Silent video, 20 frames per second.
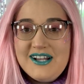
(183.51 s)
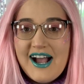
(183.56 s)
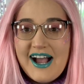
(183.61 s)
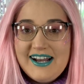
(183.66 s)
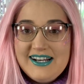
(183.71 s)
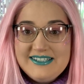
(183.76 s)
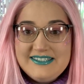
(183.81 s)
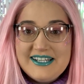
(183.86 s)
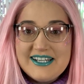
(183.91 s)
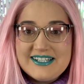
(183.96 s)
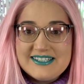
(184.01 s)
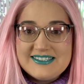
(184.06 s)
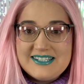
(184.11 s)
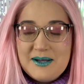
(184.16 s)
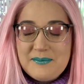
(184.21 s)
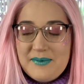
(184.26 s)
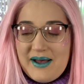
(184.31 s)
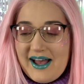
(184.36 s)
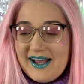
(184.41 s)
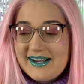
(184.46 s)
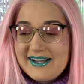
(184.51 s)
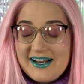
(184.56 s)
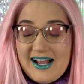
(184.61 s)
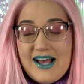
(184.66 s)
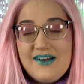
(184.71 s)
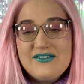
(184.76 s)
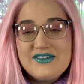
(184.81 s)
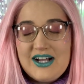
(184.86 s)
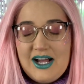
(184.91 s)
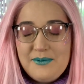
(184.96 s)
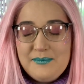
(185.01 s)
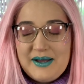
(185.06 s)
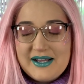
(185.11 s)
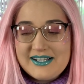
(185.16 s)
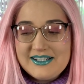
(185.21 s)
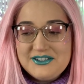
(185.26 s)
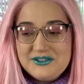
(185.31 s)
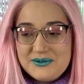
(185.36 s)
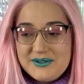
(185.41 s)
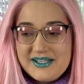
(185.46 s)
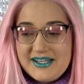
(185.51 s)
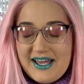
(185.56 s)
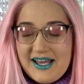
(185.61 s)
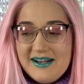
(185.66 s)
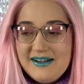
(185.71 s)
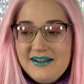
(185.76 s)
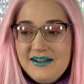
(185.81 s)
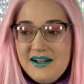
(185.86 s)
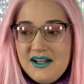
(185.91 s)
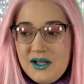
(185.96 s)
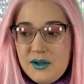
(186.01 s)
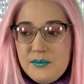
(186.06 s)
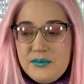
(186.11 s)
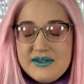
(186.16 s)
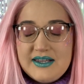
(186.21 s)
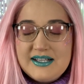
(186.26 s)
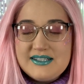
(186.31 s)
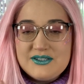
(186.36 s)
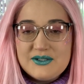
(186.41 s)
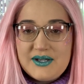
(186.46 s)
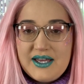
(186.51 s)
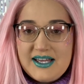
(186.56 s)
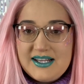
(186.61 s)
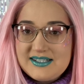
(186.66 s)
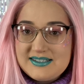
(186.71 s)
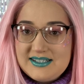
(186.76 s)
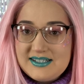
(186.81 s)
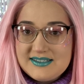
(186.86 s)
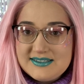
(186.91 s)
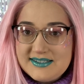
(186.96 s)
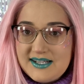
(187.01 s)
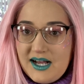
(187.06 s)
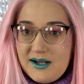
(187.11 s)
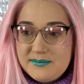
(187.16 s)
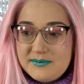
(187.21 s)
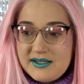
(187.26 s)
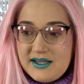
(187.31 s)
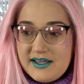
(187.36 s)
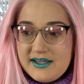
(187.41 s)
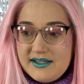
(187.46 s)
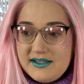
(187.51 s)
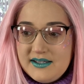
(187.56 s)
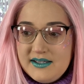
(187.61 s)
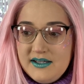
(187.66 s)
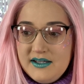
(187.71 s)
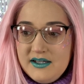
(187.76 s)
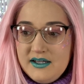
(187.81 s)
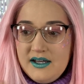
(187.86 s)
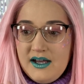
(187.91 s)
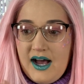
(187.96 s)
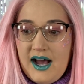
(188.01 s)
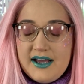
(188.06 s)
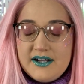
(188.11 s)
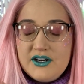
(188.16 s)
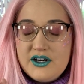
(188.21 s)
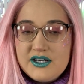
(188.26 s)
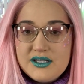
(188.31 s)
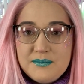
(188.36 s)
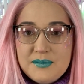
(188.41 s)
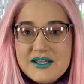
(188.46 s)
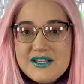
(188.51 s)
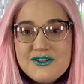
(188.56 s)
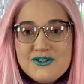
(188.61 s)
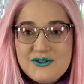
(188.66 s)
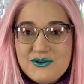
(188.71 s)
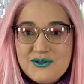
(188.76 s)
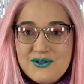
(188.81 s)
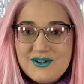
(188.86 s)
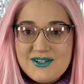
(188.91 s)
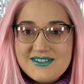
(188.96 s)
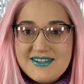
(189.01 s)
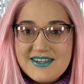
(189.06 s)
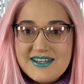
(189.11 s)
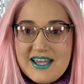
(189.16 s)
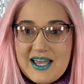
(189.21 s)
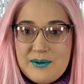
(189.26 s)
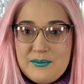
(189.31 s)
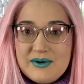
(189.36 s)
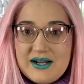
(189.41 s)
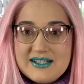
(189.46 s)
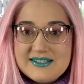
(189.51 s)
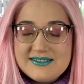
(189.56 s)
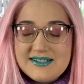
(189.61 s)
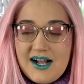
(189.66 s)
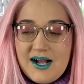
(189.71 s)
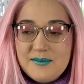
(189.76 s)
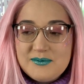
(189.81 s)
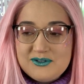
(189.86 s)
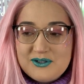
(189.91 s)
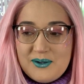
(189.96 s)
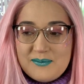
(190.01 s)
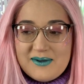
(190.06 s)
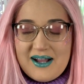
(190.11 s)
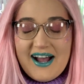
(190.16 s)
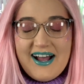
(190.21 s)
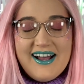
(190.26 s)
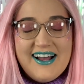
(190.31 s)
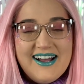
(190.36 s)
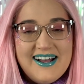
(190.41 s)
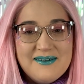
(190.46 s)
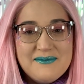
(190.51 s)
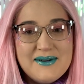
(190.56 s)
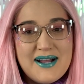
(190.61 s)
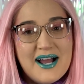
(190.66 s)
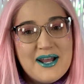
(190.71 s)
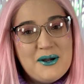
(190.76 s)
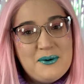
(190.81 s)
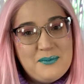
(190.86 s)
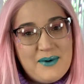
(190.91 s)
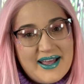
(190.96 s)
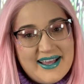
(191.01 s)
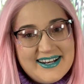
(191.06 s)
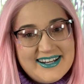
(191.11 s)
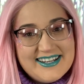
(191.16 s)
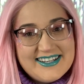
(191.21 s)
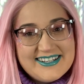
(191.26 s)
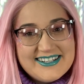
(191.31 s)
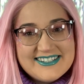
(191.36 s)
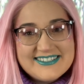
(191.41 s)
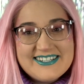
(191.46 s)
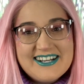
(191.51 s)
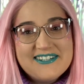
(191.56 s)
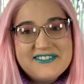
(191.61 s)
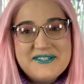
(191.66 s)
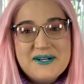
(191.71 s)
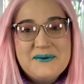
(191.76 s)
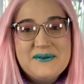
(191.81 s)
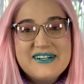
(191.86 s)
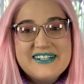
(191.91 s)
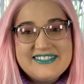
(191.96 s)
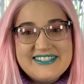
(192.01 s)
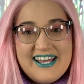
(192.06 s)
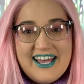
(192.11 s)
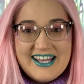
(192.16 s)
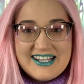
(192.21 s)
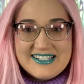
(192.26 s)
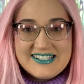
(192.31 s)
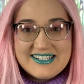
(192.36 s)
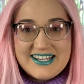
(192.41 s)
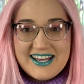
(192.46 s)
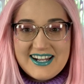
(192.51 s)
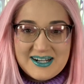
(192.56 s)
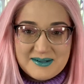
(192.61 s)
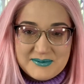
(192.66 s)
I had to take a step back, and I haven't gotten back into it yet, but that's okay because I stopped, like, I'd already beaten 2/3 of the game when I stopped, so I'm kind of waiting because I don't want it to end yet.